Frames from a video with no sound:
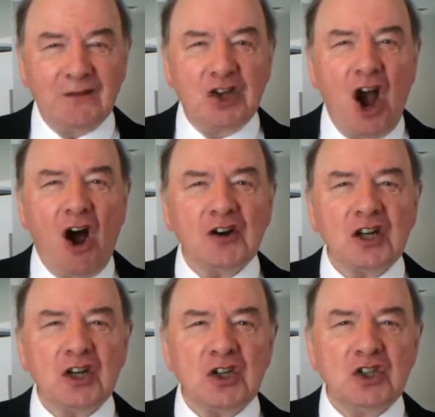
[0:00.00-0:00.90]
If
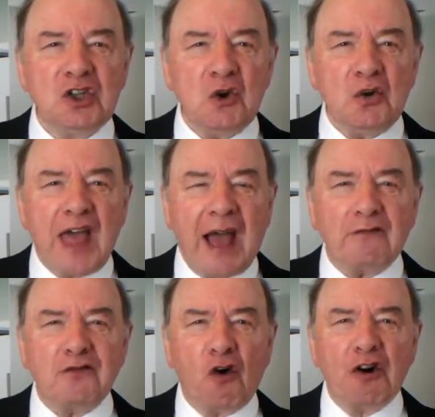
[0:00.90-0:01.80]
God can do
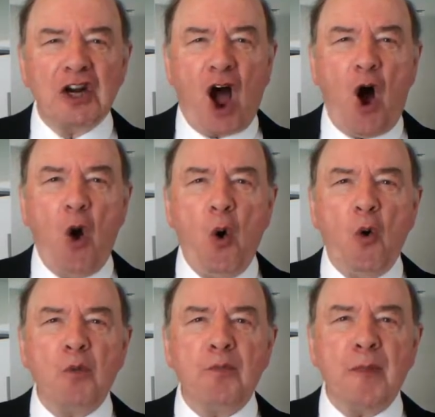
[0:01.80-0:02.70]
that for an
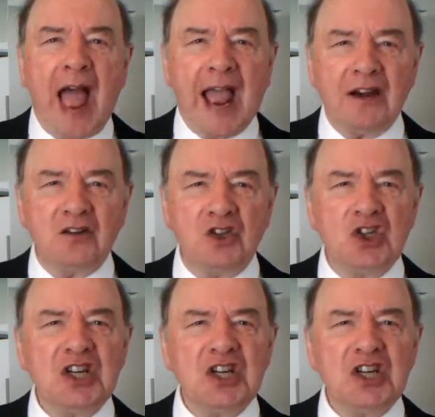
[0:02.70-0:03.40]
old man,